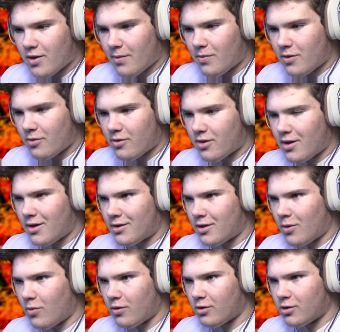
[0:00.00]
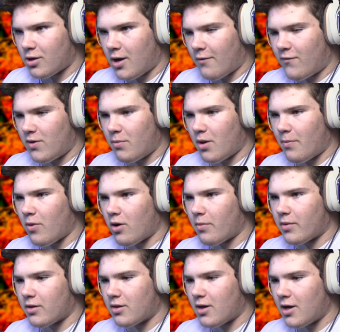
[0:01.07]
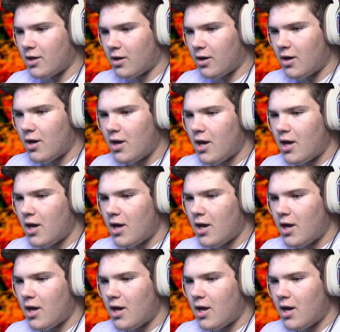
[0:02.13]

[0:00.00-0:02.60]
episode saying they a female Pokemon Skylar.